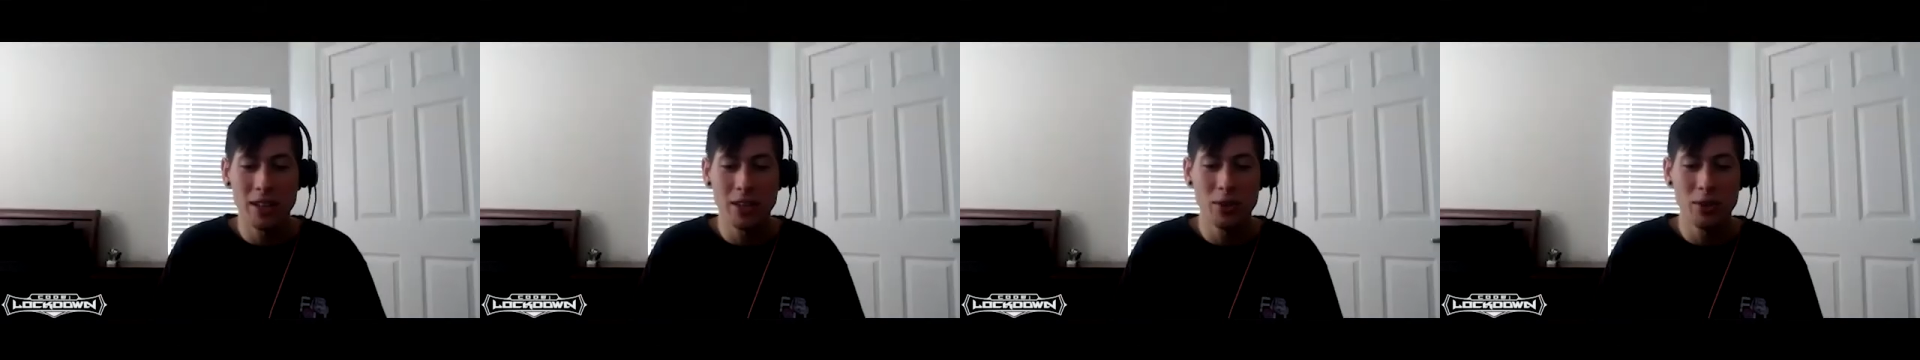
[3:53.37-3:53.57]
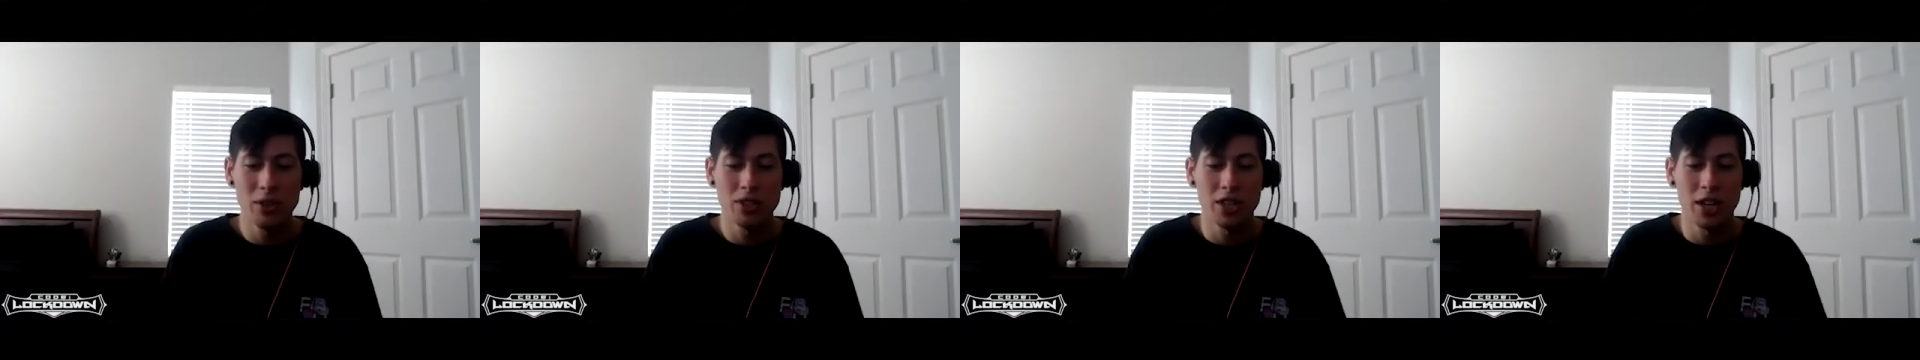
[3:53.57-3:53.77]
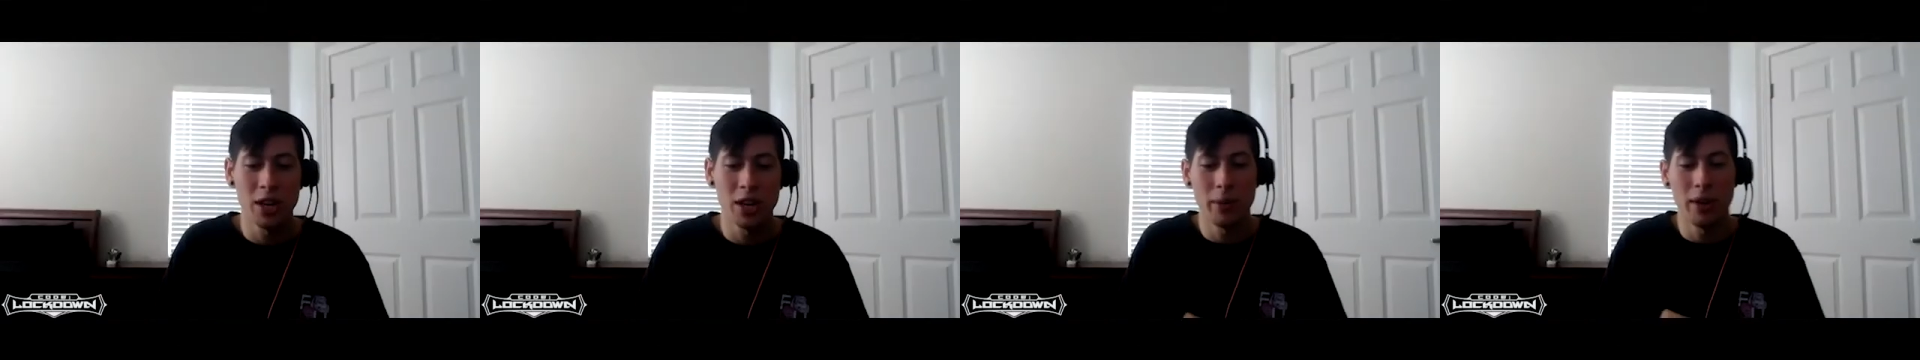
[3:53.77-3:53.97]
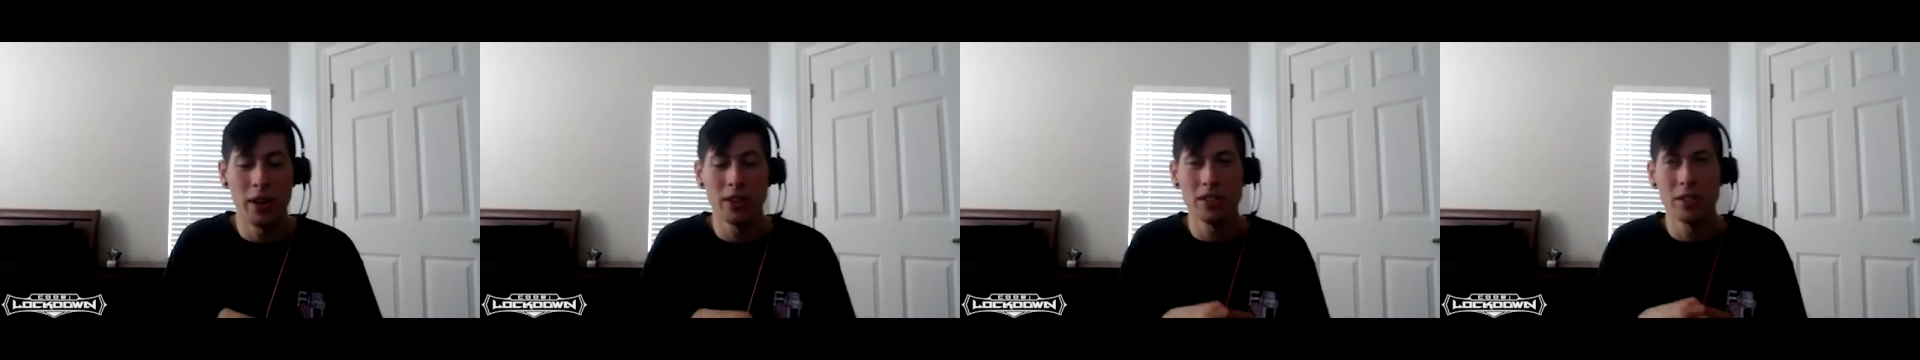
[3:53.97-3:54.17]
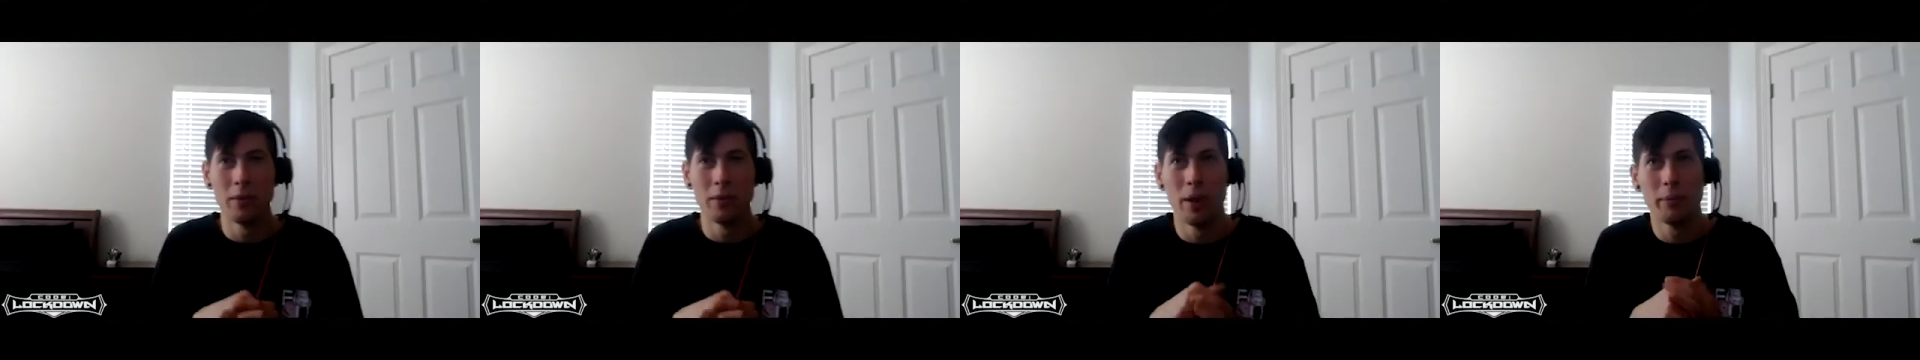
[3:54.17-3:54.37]
you can share
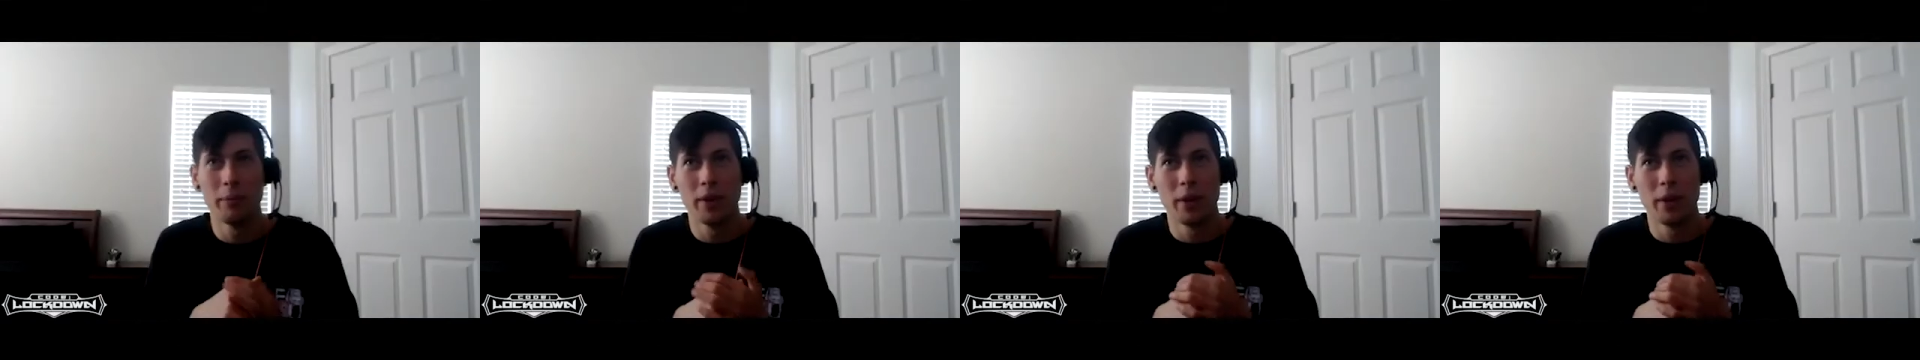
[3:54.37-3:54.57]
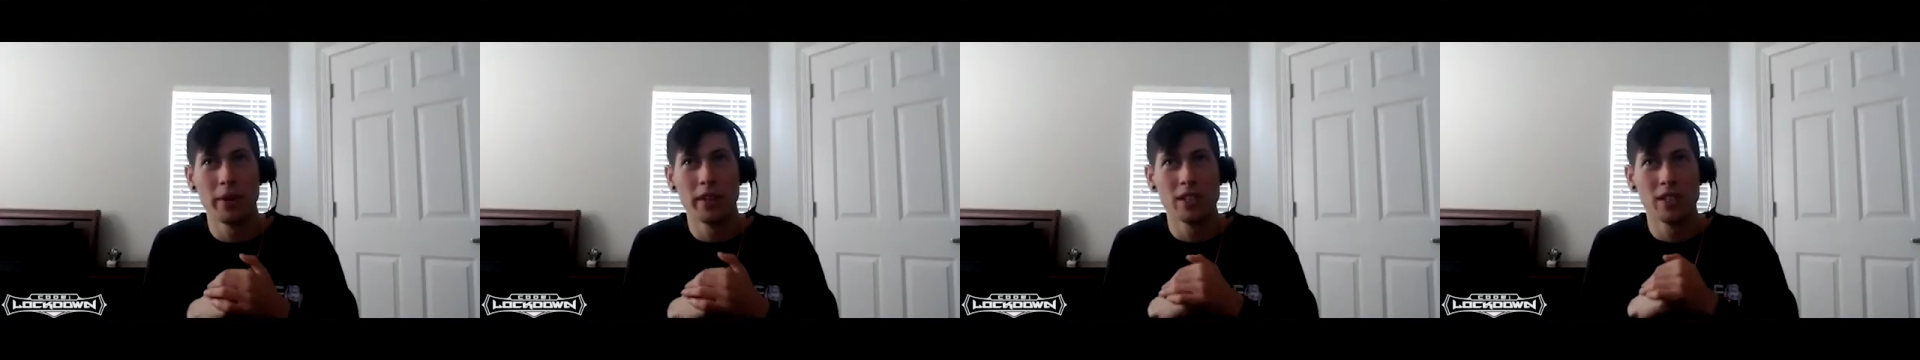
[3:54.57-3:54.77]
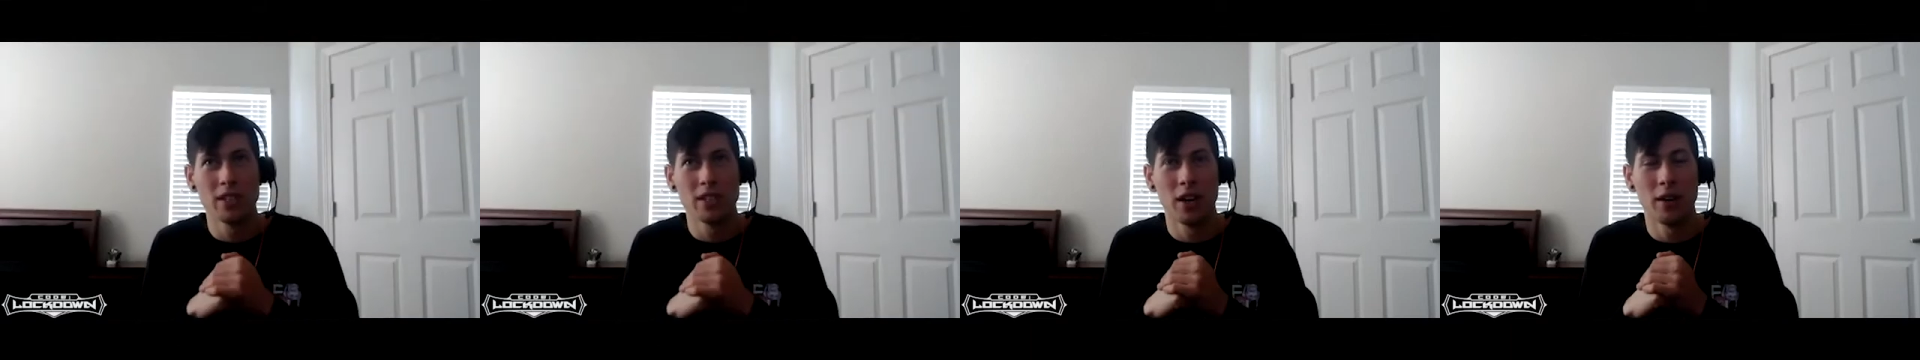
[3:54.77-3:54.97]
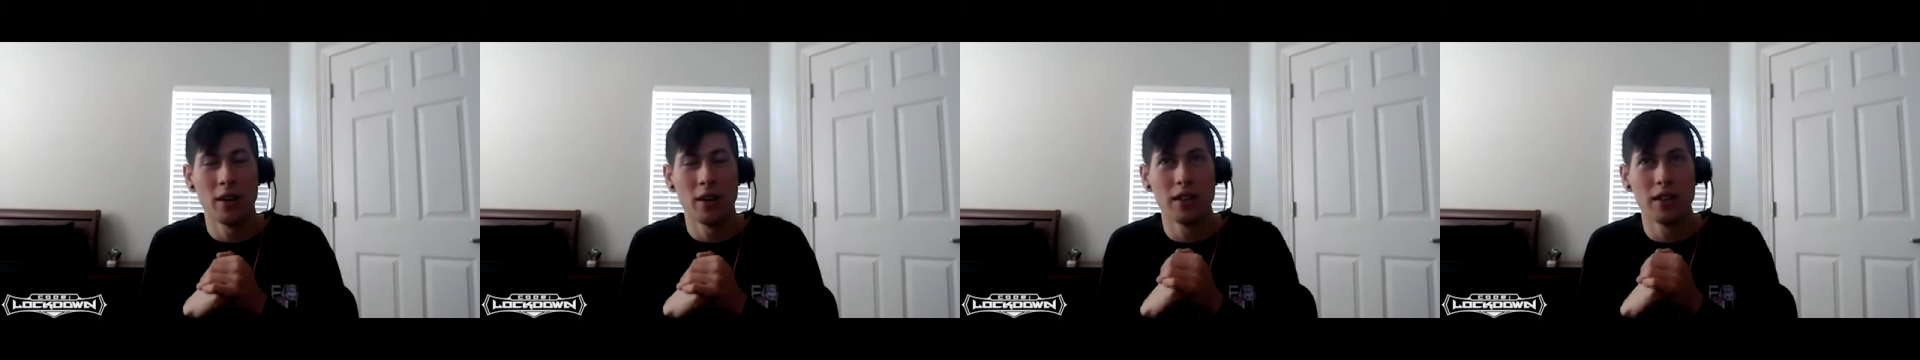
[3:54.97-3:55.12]
about some upcoming stuff?